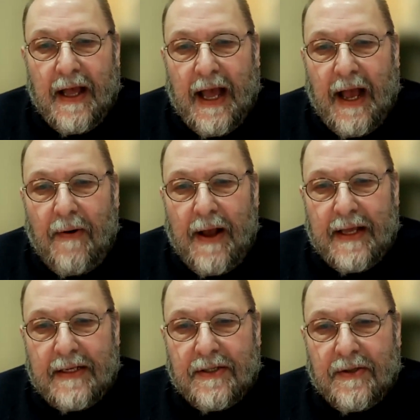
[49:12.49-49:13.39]
how
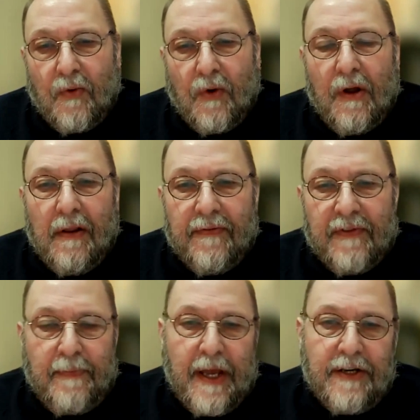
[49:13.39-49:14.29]
has the role of
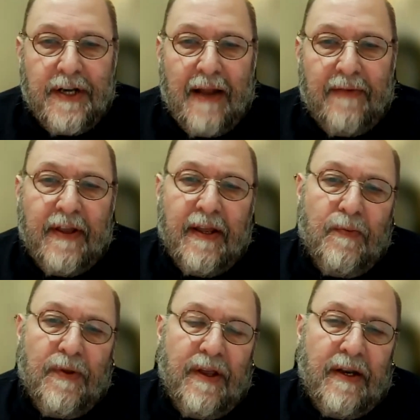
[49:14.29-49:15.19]
the patient
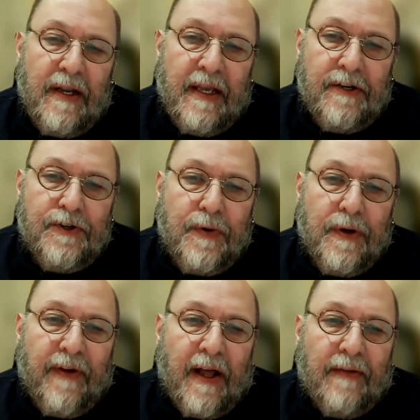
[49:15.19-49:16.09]
advocate within
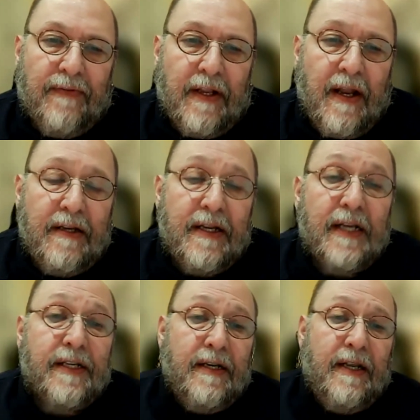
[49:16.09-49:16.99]
industry evolved, and
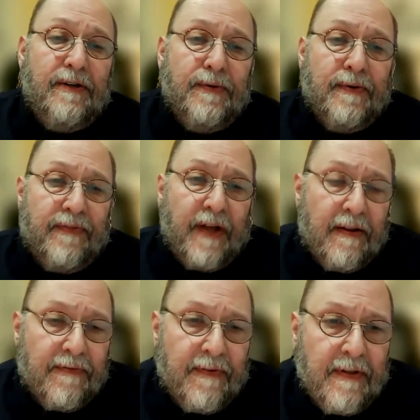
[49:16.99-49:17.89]
does it need to
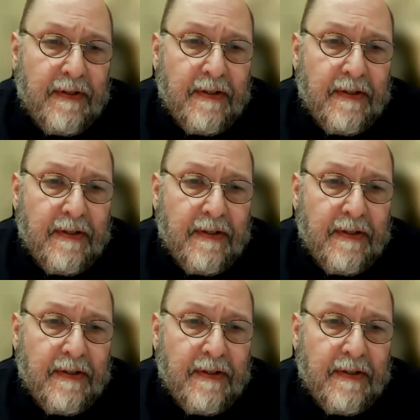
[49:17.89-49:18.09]
evolve?